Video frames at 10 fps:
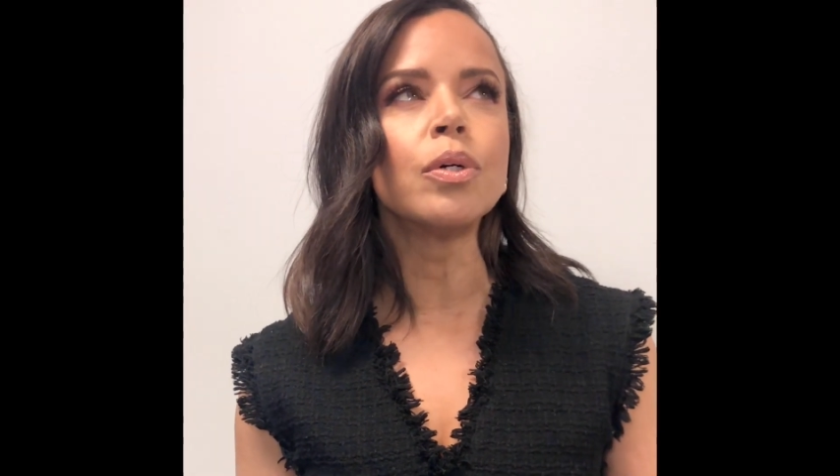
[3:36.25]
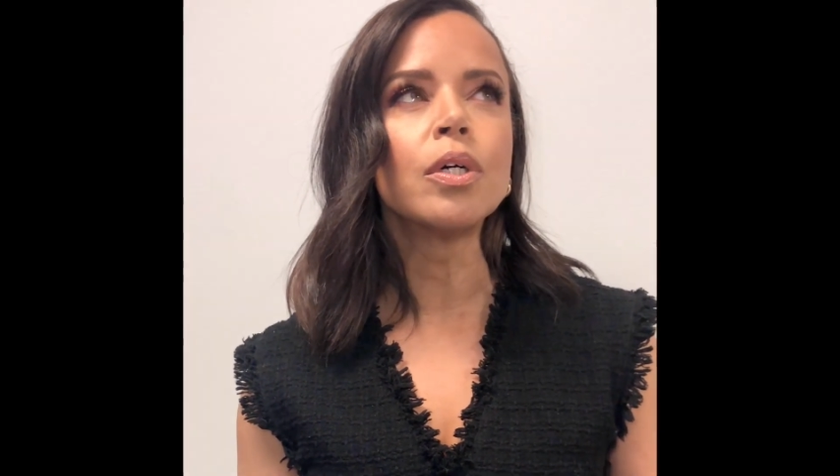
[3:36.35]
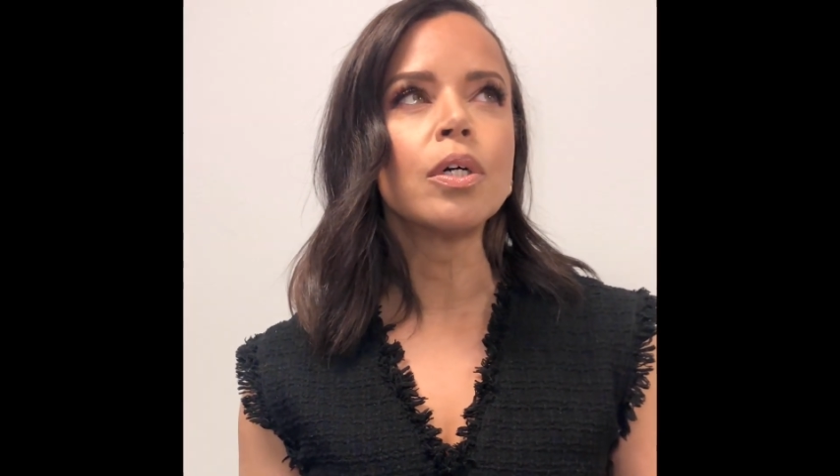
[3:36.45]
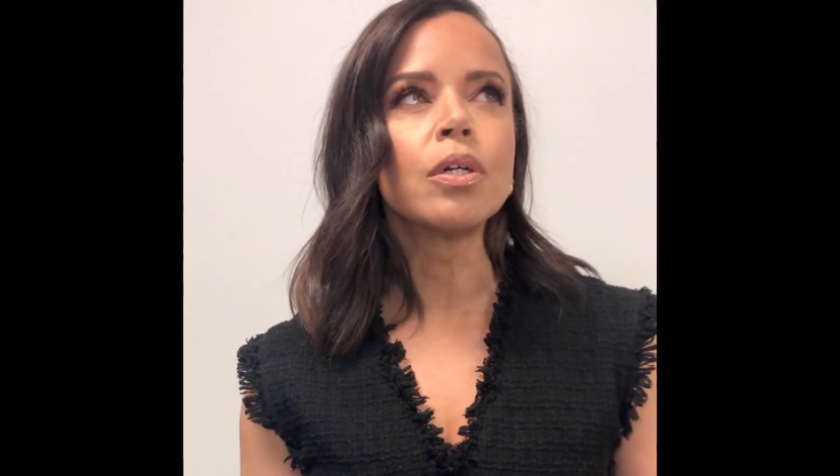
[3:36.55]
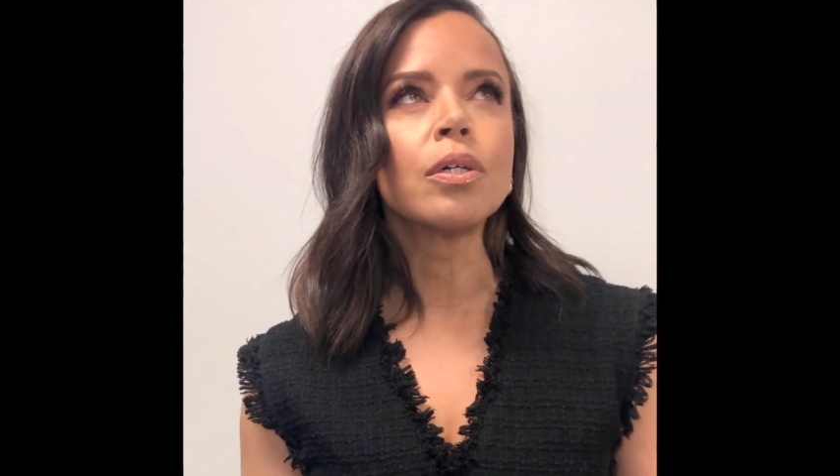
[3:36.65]

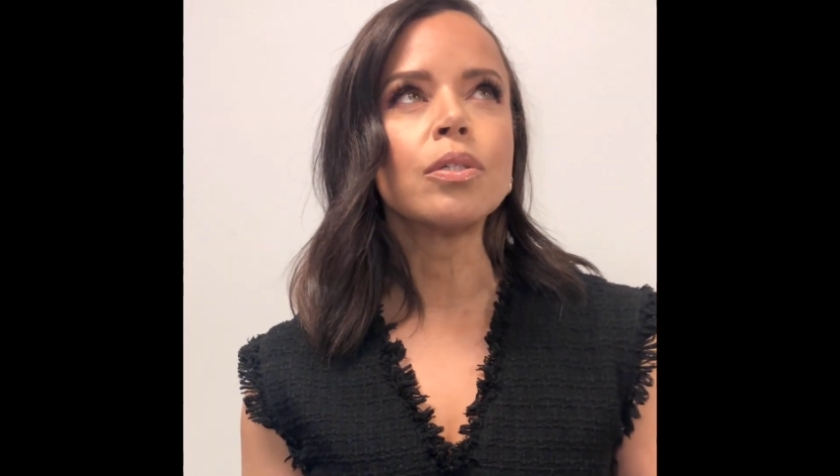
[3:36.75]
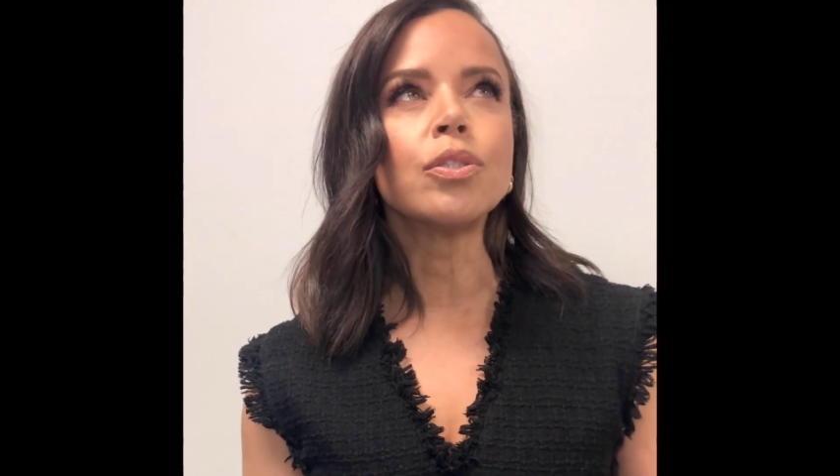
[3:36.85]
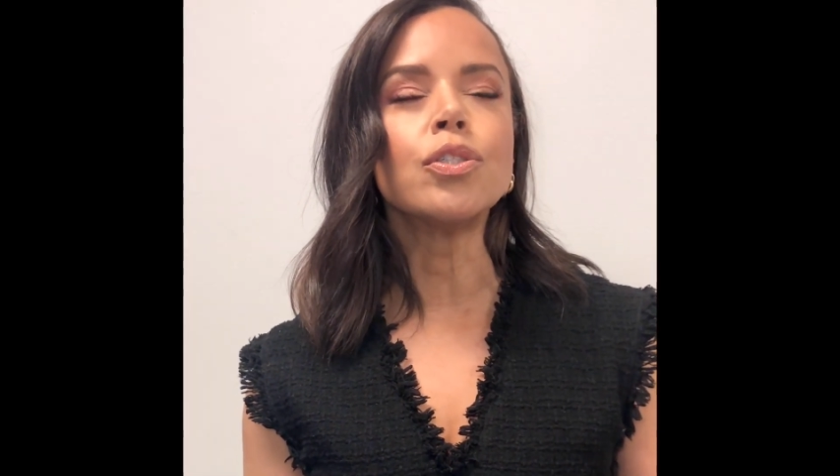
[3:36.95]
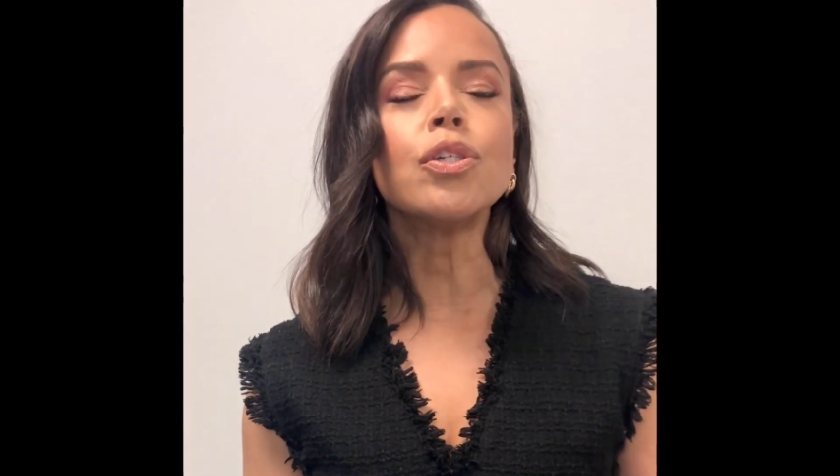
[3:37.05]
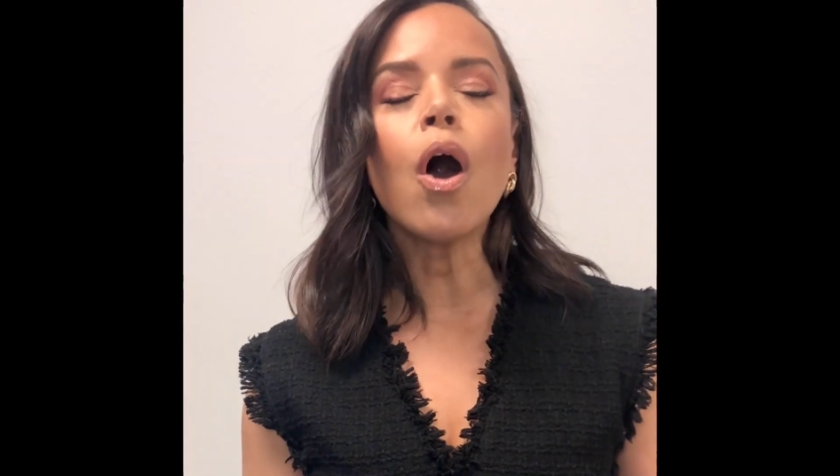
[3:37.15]

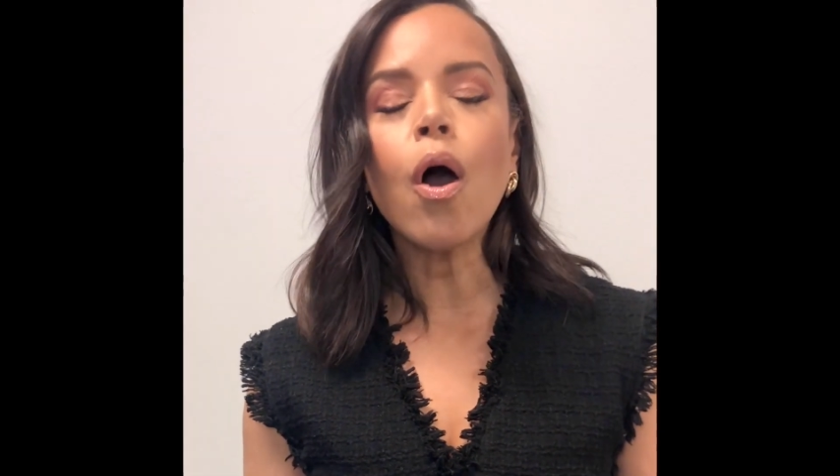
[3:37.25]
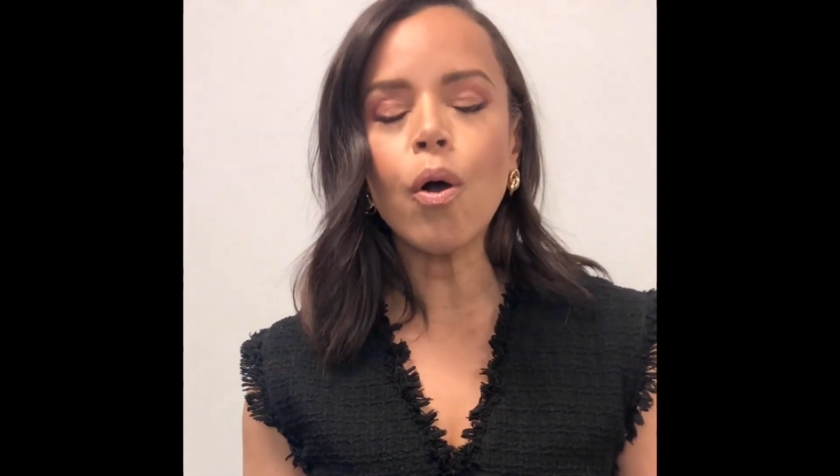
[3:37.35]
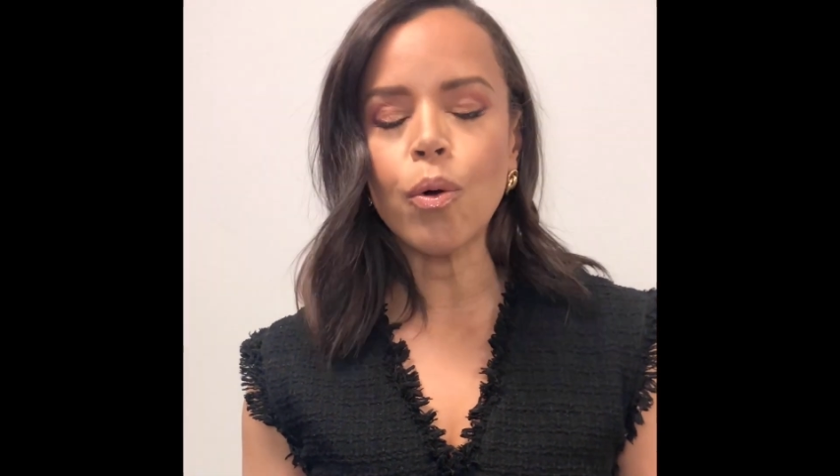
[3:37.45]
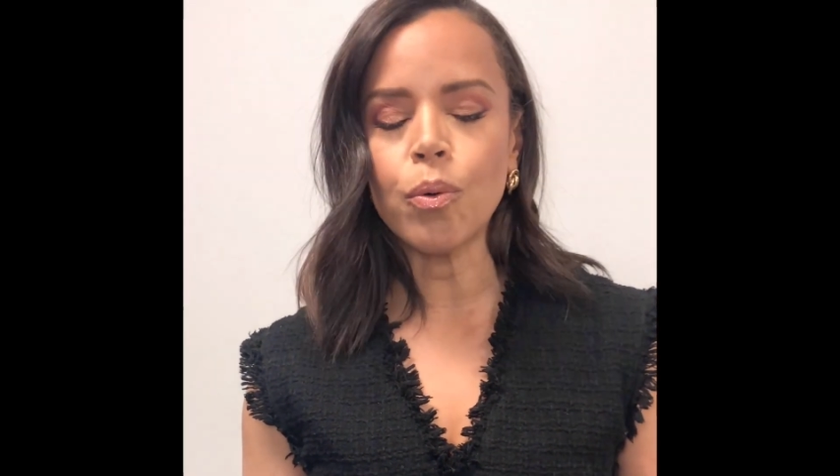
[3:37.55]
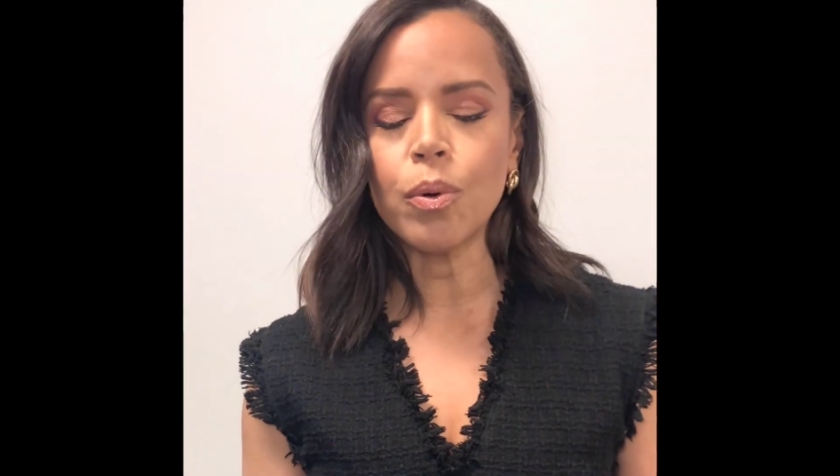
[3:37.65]
desire
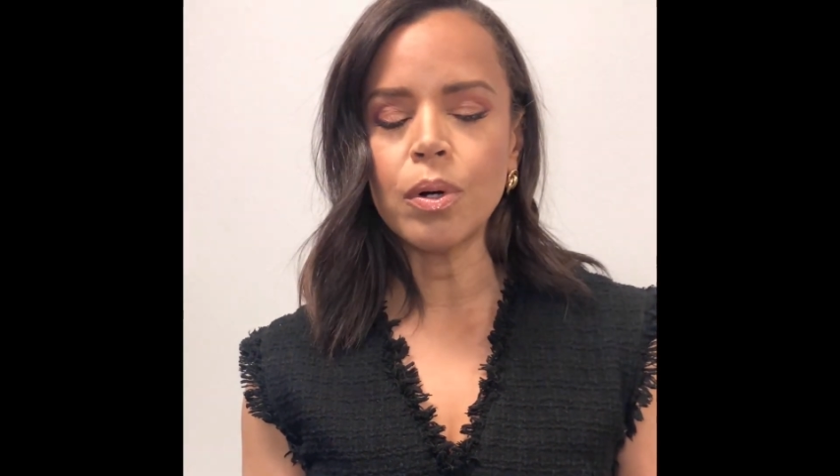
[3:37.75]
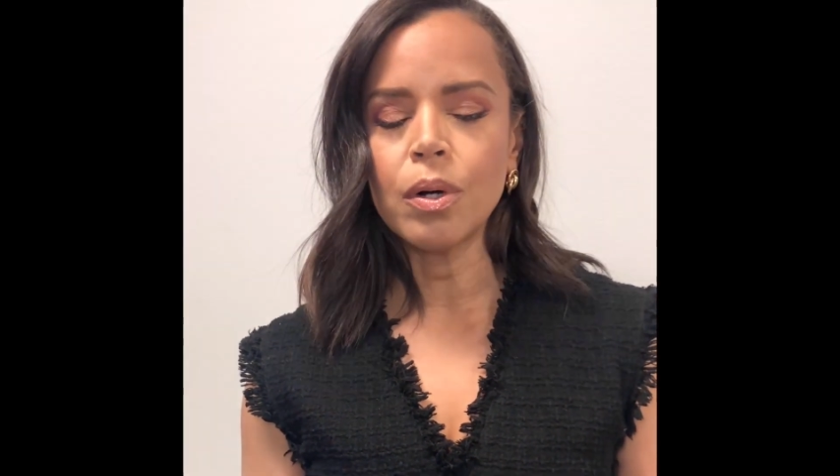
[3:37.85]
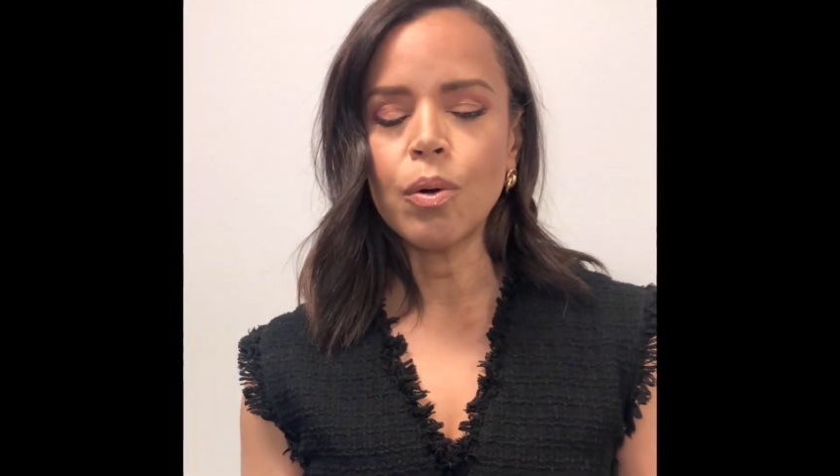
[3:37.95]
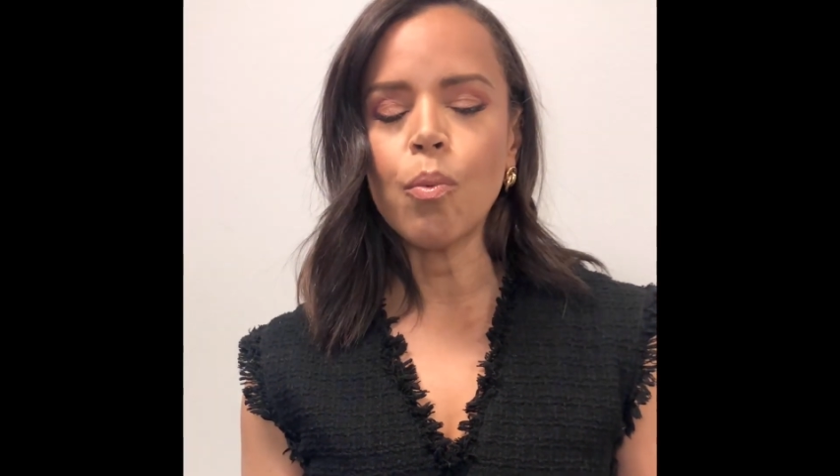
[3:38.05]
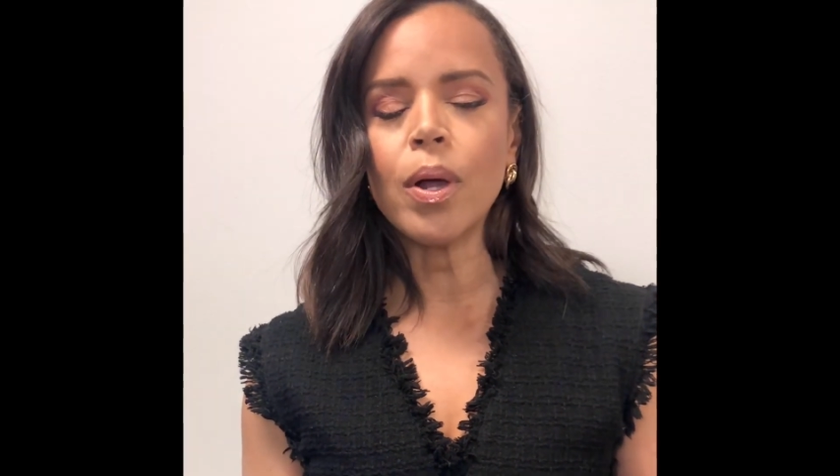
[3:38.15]

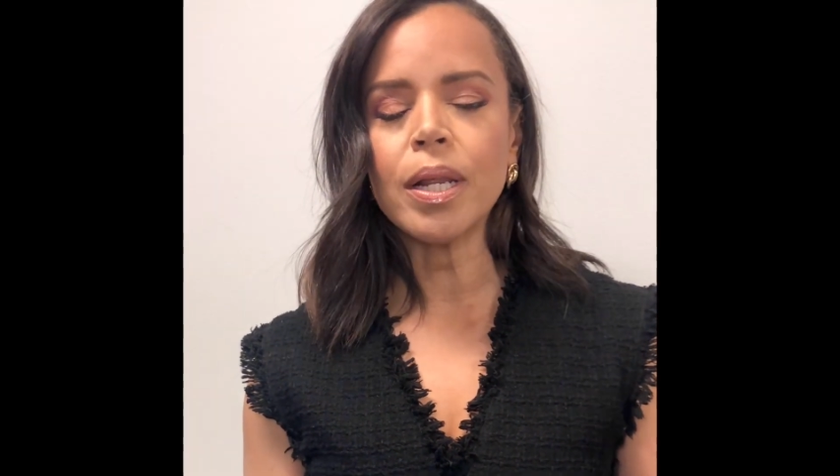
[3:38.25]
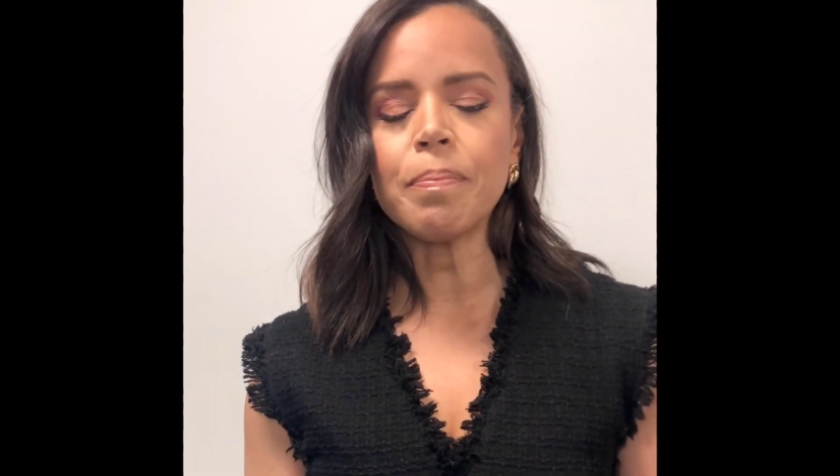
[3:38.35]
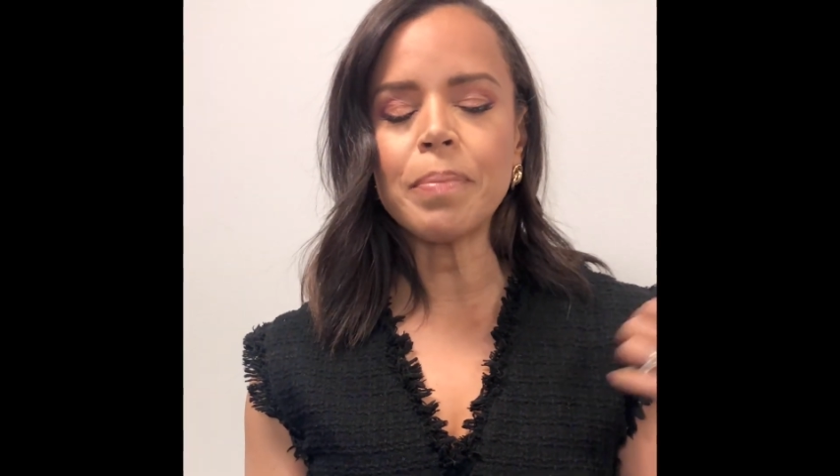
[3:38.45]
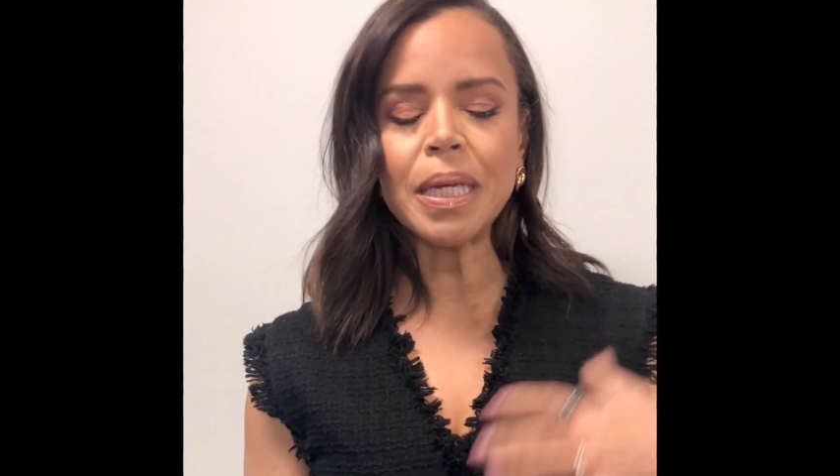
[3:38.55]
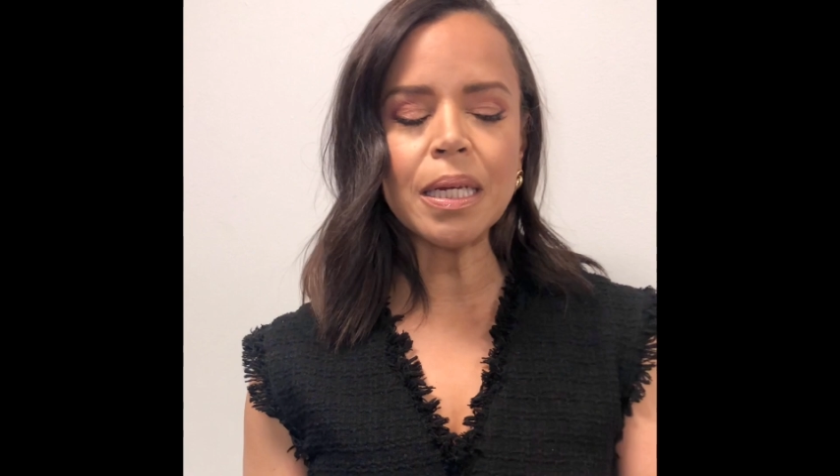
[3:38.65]
for
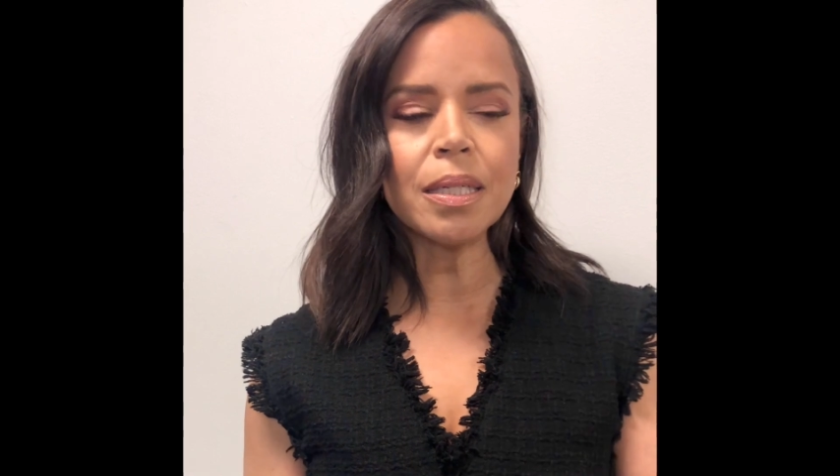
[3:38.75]
learning.